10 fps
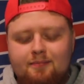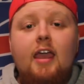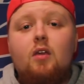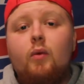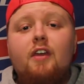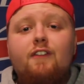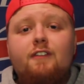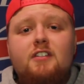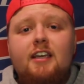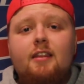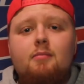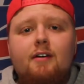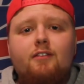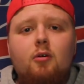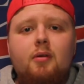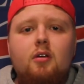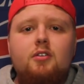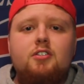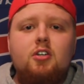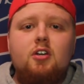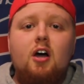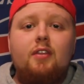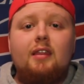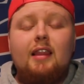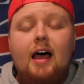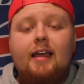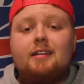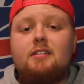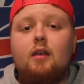In week 15, the Buffalo Bills took on the Lions,